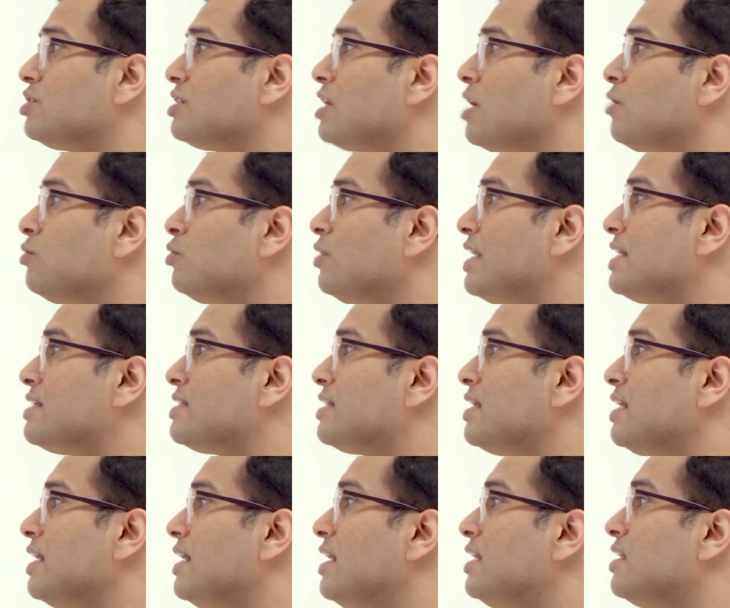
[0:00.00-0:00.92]
down to, let's
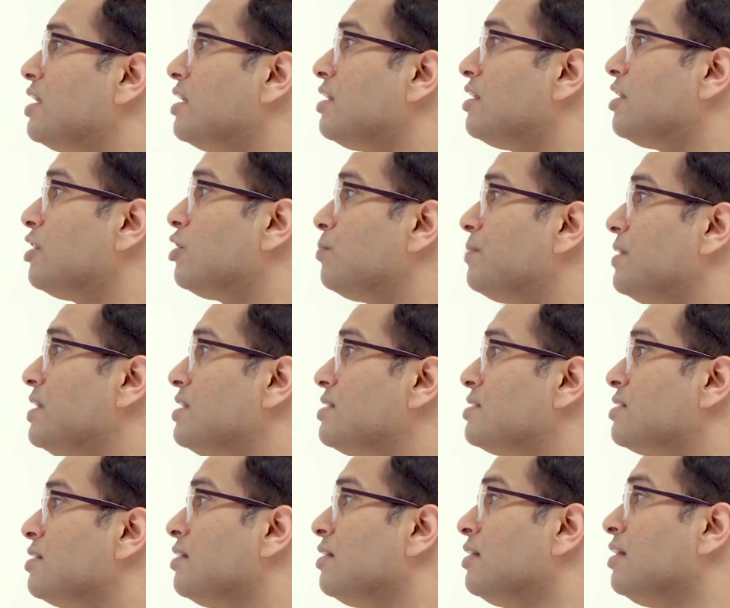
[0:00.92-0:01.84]
say, 800
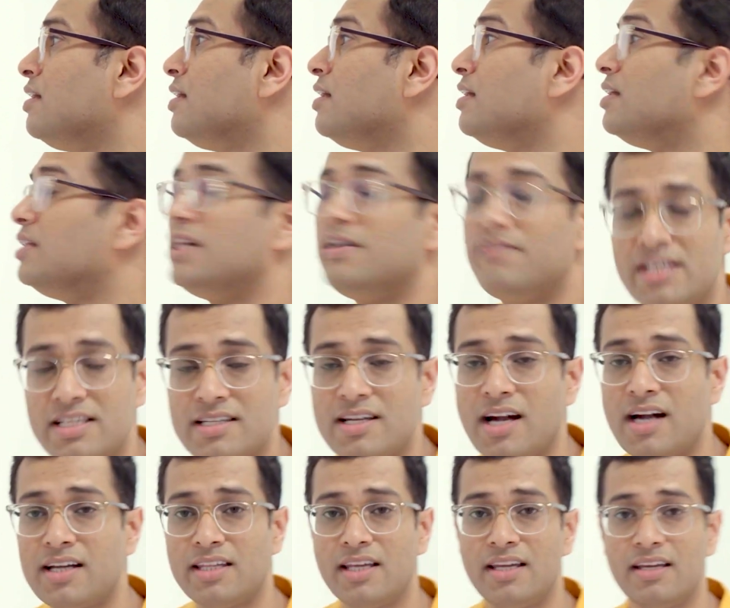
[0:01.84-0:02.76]
rupees, they will
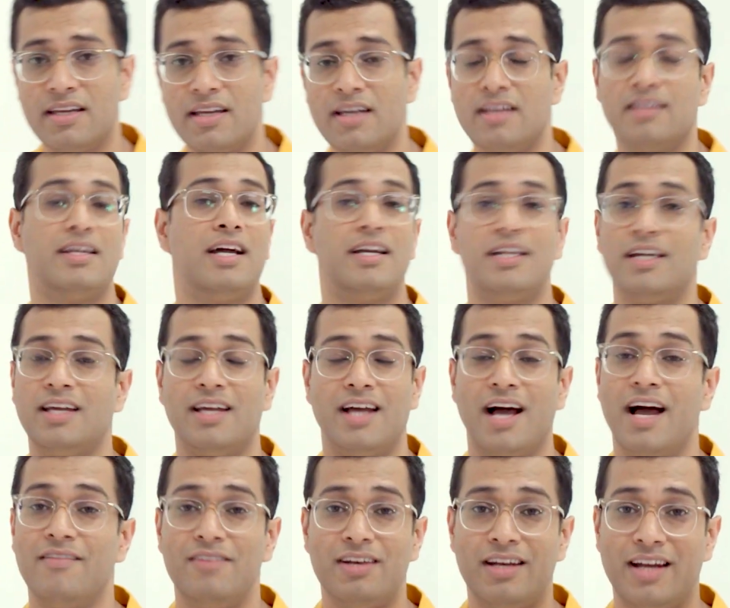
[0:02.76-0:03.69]
start thinking that, hey,
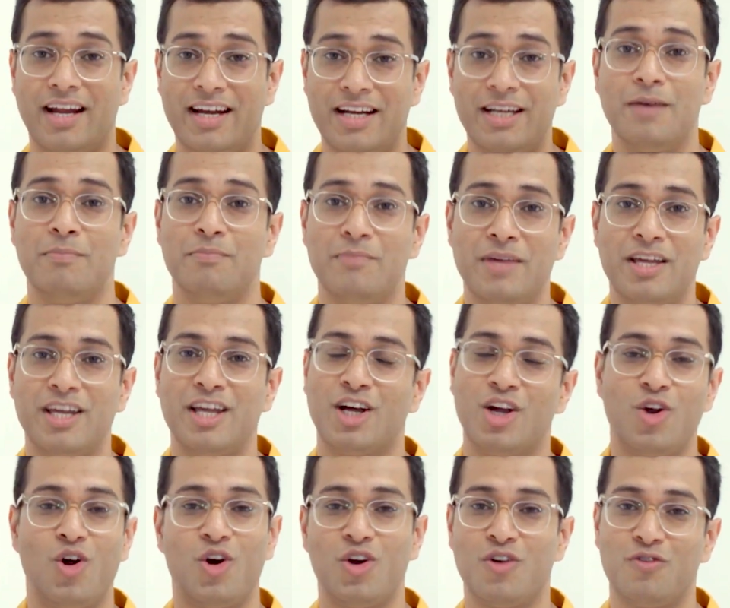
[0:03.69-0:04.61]
I will end up making a
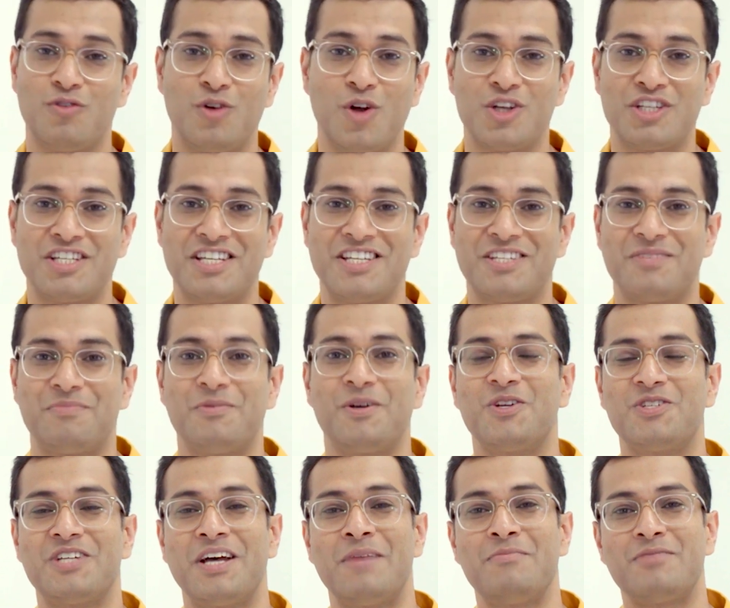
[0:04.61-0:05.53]
lot of losses
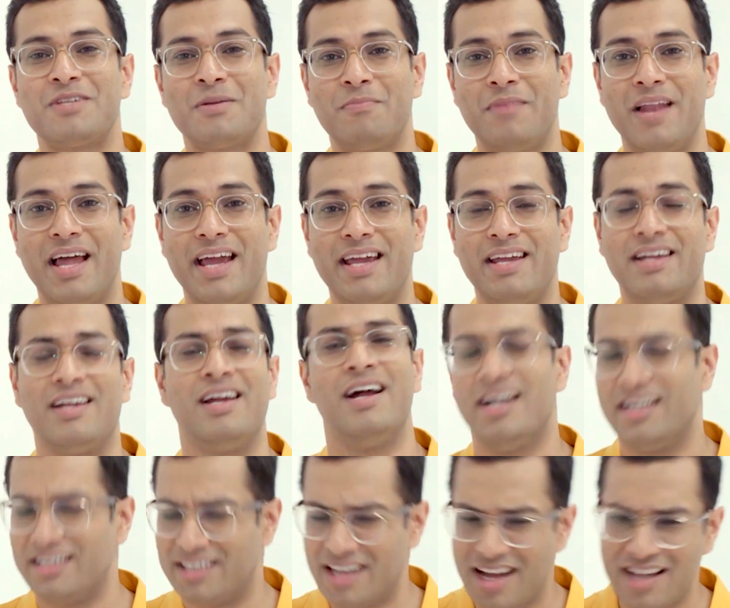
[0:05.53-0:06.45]
because I'm supplying
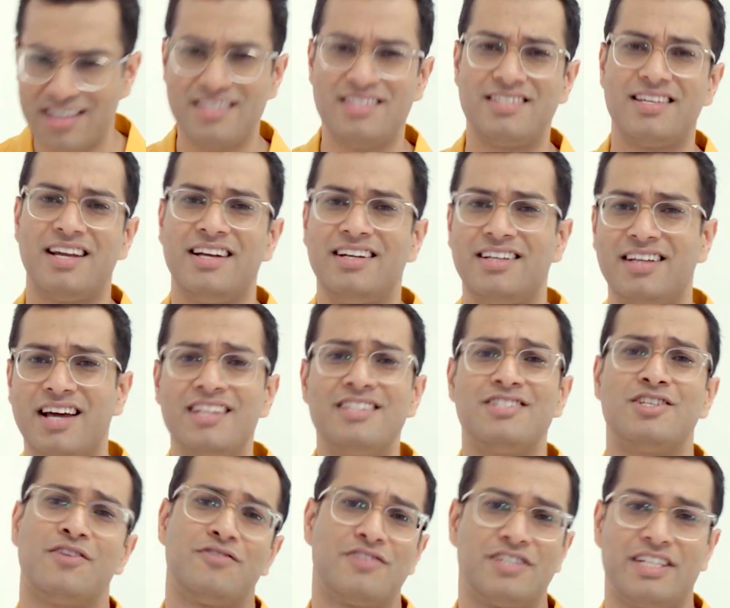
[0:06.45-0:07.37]
tons and
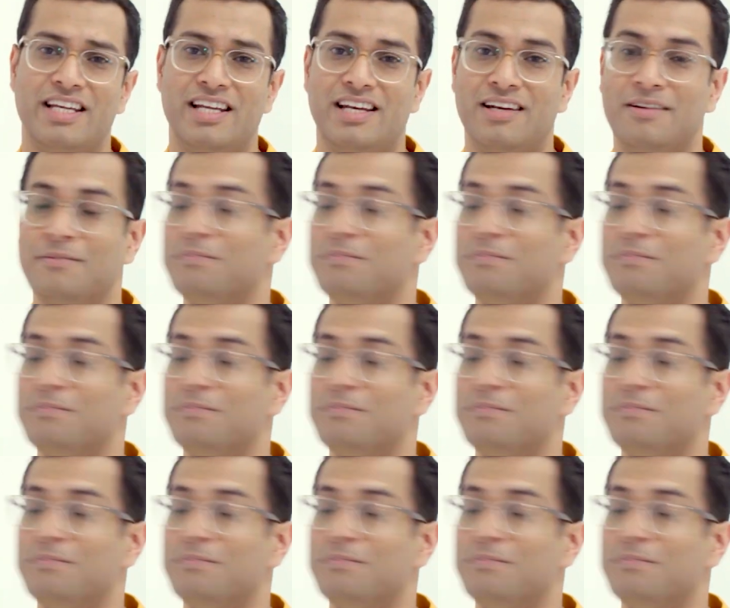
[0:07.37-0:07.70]
tons of steel.